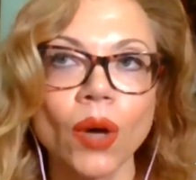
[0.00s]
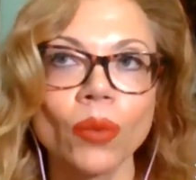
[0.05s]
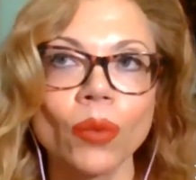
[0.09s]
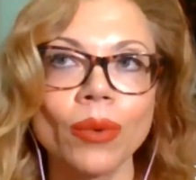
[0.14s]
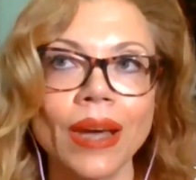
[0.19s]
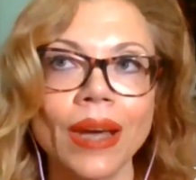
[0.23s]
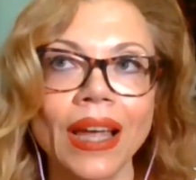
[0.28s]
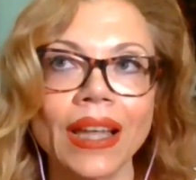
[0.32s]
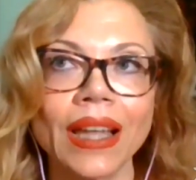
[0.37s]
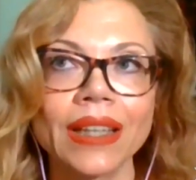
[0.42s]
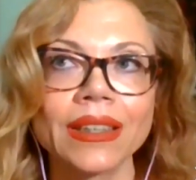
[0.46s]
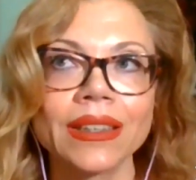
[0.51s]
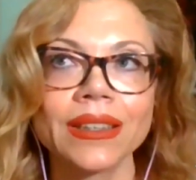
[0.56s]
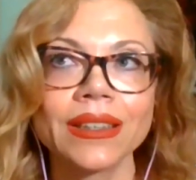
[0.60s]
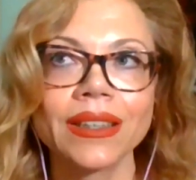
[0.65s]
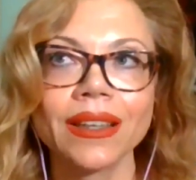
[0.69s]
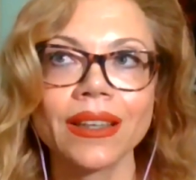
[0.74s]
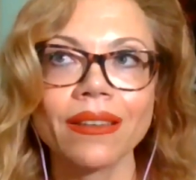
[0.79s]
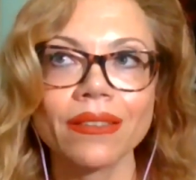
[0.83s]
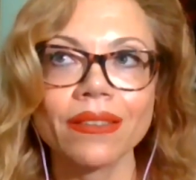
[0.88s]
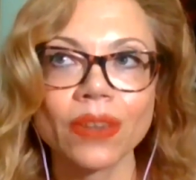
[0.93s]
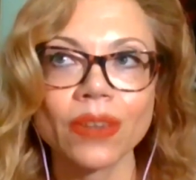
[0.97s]

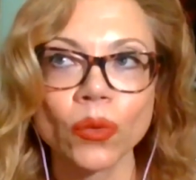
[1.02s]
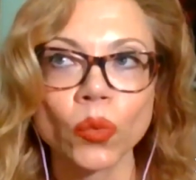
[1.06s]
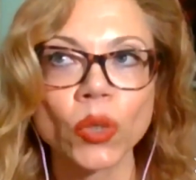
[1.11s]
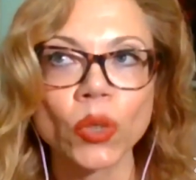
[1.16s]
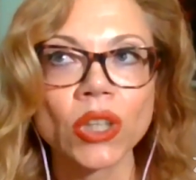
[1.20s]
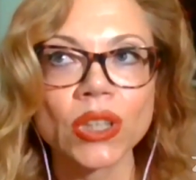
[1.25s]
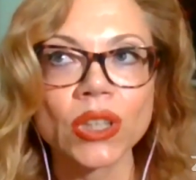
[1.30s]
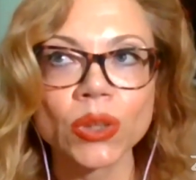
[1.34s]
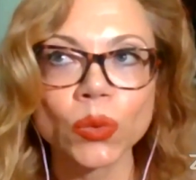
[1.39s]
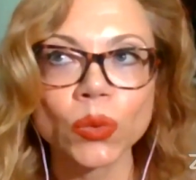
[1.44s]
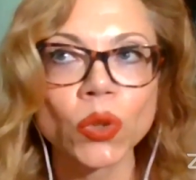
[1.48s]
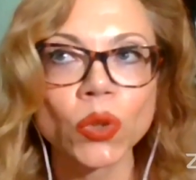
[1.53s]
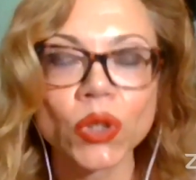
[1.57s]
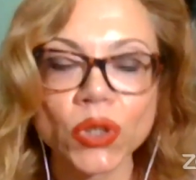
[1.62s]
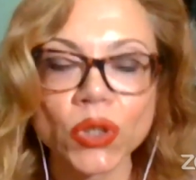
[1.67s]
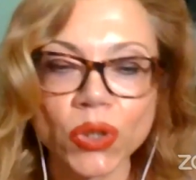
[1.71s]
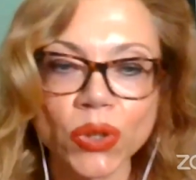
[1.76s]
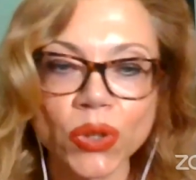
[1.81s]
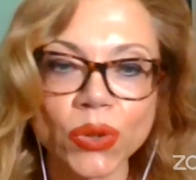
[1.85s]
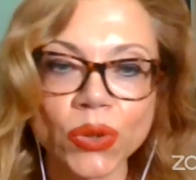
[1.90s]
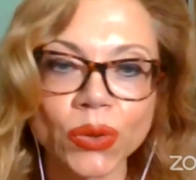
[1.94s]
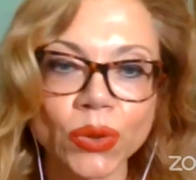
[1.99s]
when the World War
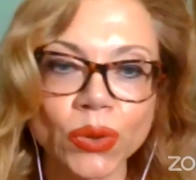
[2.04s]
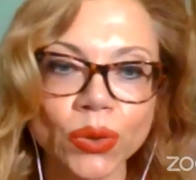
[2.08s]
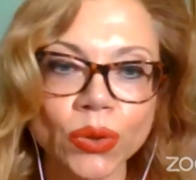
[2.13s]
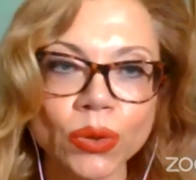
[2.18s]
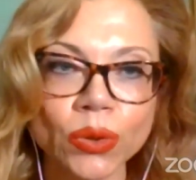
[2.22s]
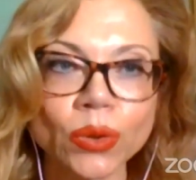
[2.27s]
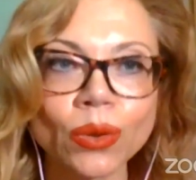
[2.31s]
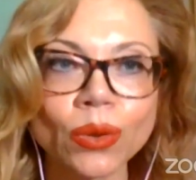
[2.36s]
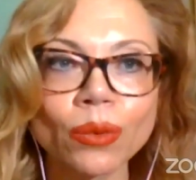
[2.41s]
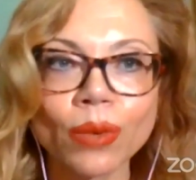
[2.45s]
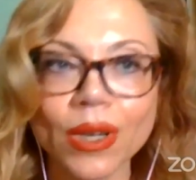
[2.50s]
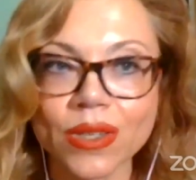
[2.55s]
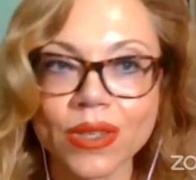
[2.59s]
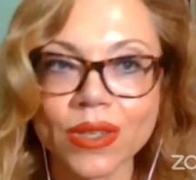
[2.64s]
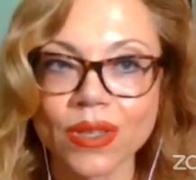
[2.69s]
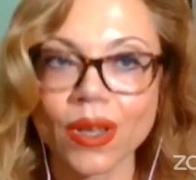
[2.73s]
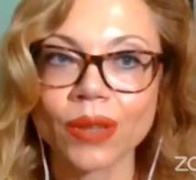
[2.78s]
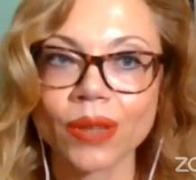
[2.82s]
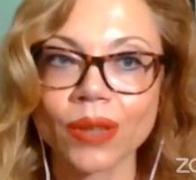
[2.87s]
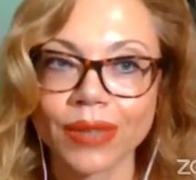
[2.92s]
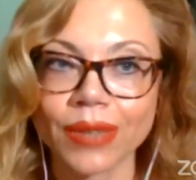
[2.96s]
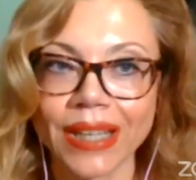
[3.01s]
II was
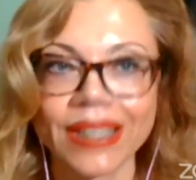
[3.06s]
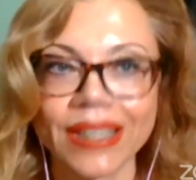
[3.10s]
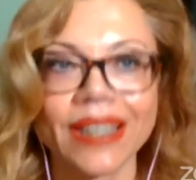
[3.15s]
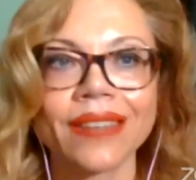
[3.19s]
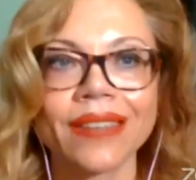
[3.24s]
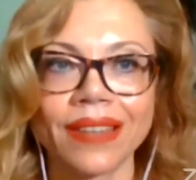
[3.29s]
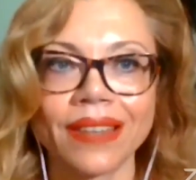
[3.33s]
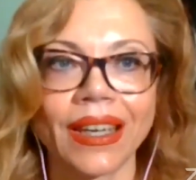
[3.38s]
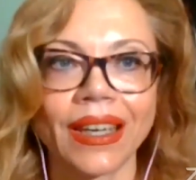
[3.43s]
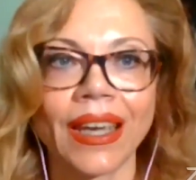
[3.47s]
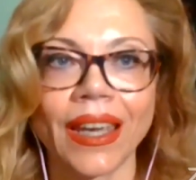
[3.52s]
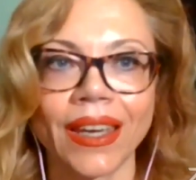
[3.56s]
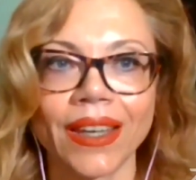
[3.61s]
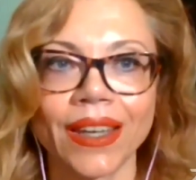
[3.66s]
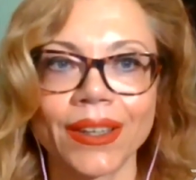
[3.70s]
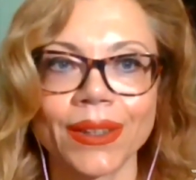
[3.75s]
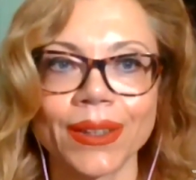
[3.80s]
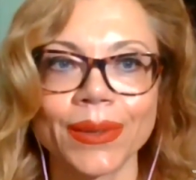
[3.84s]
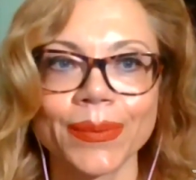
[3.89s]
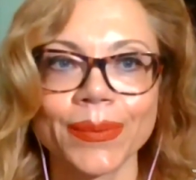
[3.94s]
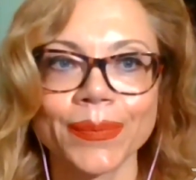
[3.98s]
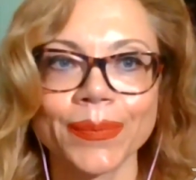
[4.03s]
already in the
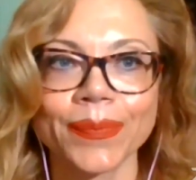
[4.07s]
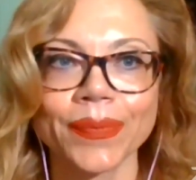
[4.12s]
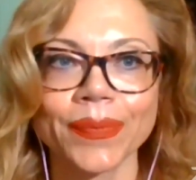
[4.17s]
air.